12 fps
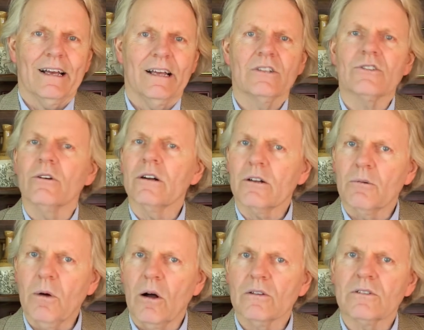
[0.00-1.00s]
historical
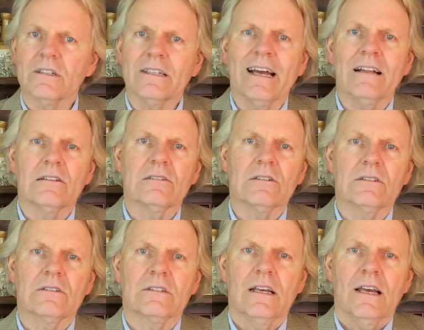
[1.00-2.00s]
policy
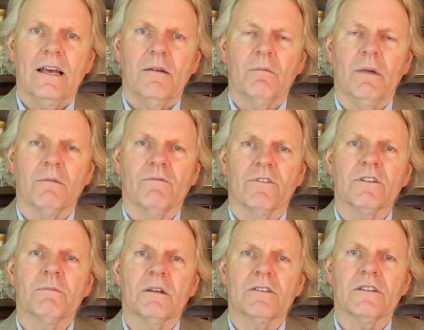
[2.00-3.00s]
analysis at
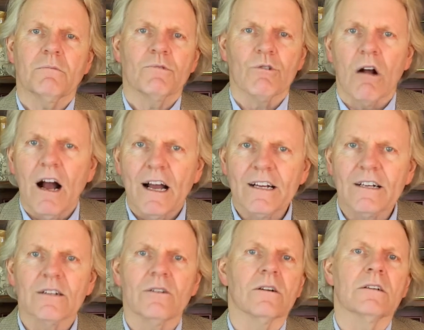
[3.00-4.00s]
first may seem
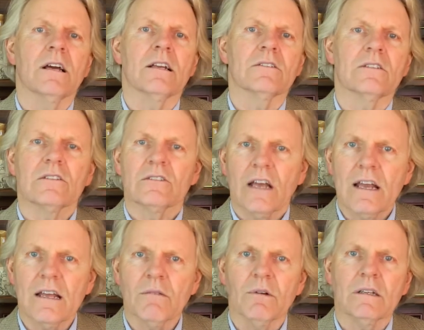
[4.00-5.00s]
drier or not as
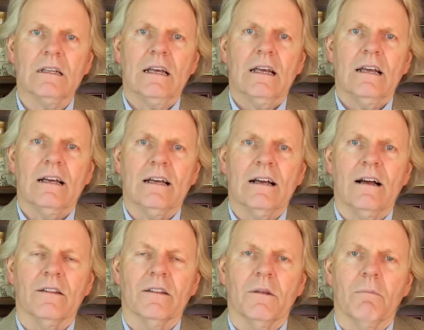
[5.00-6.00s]
exciting, but
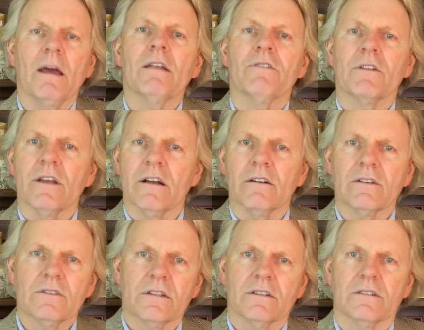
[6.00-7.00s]
the benefit there
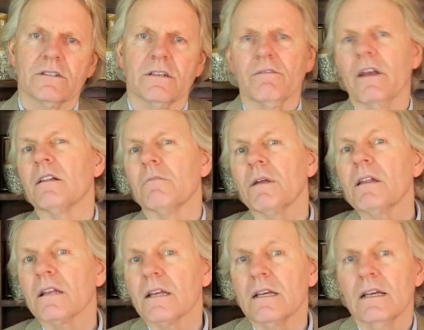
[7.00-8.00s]
is that there's an
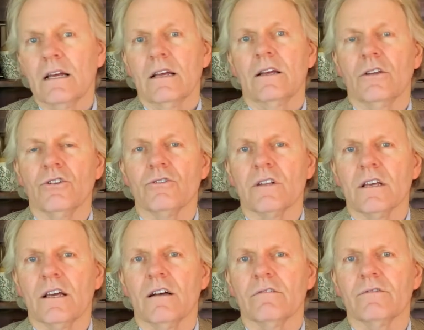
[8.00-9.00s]
availability
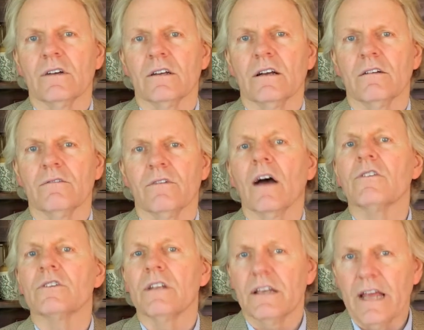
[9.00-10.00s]
usually of
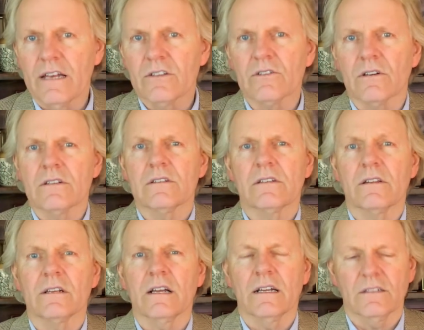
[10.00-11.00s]
other data sources,
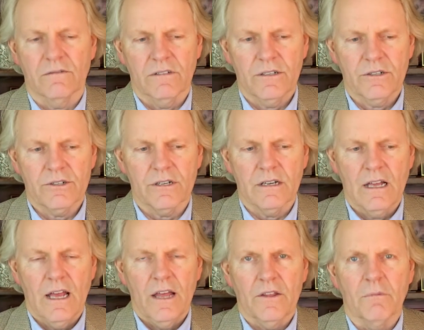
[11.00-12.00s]
other kinds of literature.
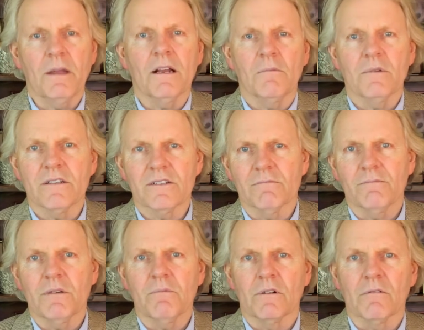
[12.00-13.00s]
There may not be some
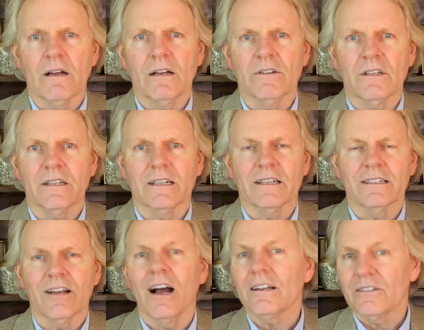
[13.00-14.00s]
people around that you
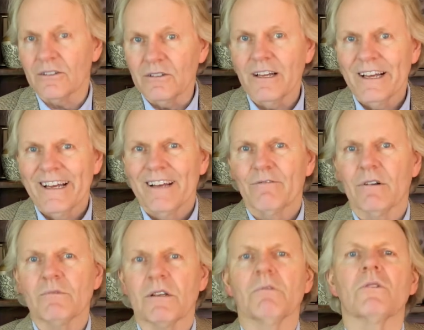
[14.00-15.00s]
could talk to
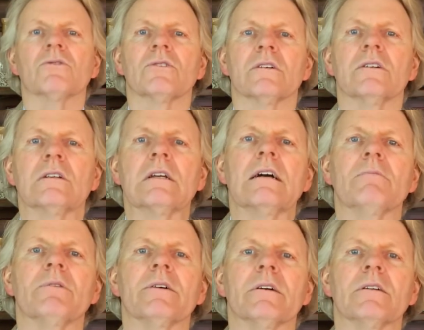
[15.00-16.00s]
from some of those earlier
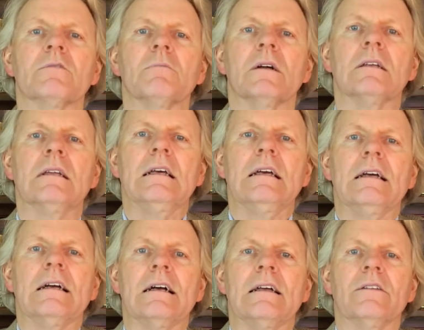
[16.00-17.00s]
time periods, but
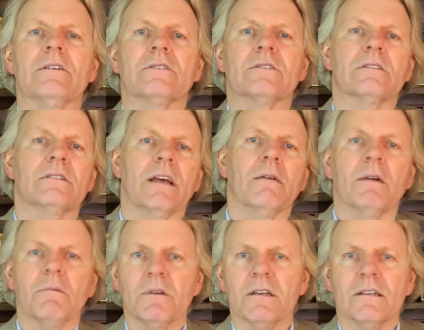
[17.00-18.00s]
that
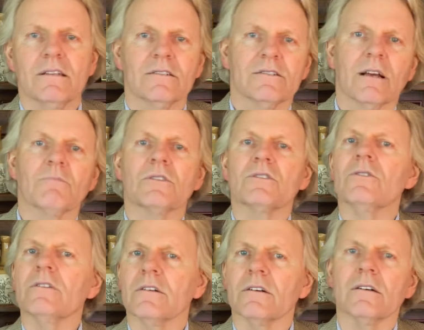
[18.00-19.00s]
might be
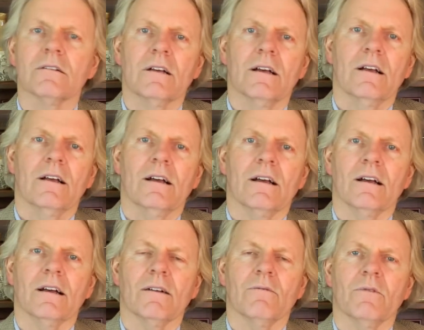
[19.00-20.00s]
substituted, or
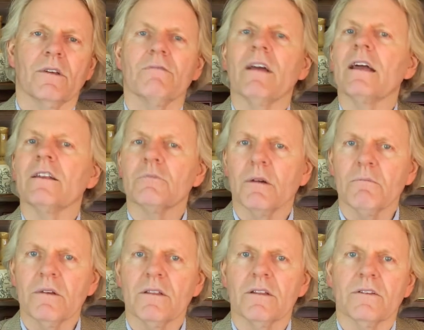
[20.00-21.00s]
the advantage
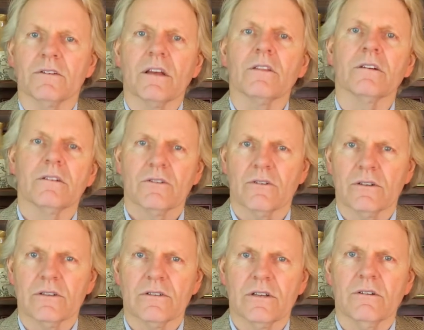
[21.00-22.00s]
might be that there's other
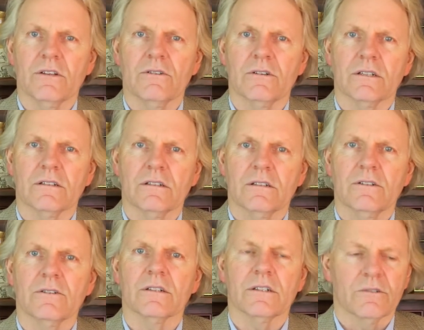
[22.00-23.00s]
sources that you can